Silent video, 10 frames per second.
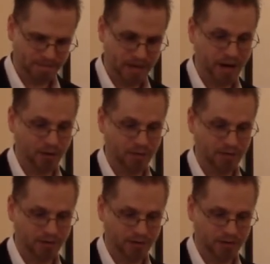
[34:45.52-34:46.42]

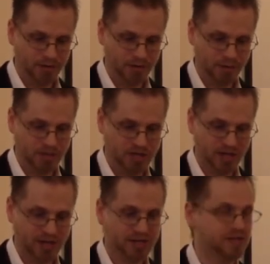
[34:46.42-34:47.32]
Now, let me
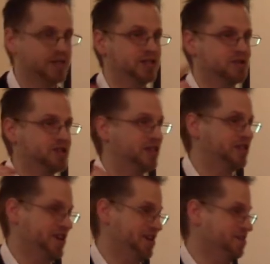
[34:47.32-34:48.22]
say this easier said
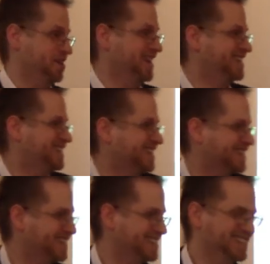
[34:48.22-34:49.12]
than done, right?
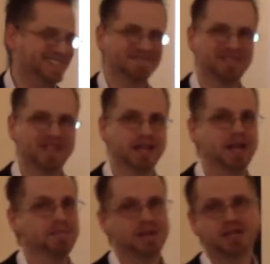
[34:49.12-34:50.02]

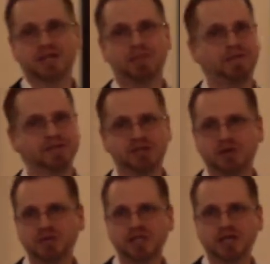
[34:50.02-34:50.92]
because some of us
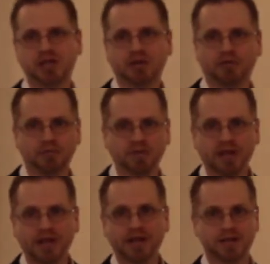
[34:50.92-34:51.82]
don't see each other from
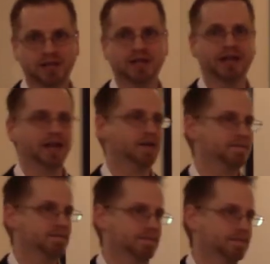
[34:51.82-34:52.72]
Sunday to
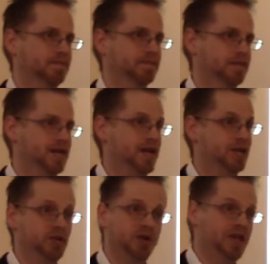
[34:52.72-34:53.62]
Sunday.
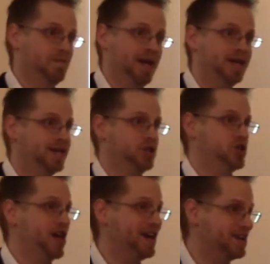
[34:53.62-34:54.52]
And you know that may need to
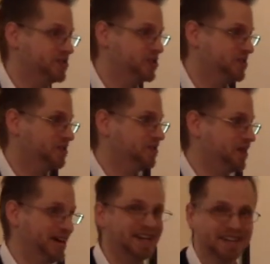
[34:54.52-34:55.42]
change,
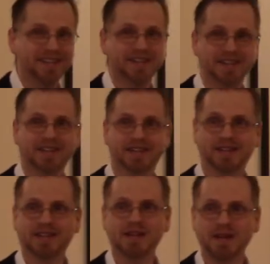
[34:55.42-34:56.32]
right?
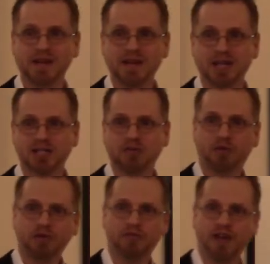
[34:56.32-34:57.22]
Because
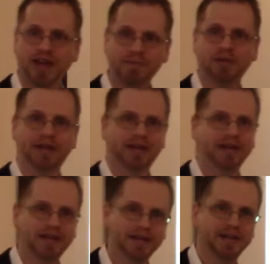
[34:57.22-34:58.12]
if we're
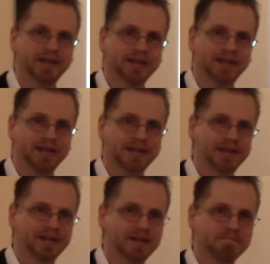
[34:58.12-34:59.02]
family,
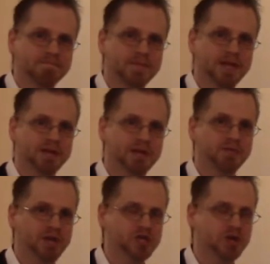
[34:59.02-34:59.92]
then,
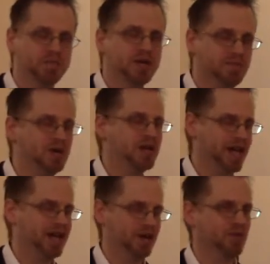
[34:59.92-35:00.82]
then we should be
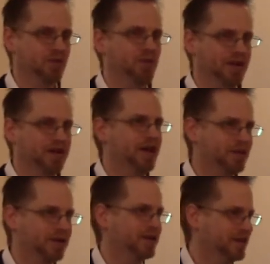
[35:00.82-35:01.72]
communicating with one
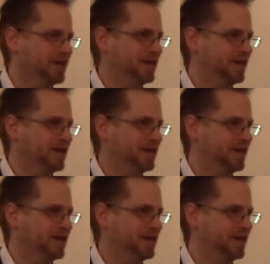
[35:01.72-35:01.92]
another.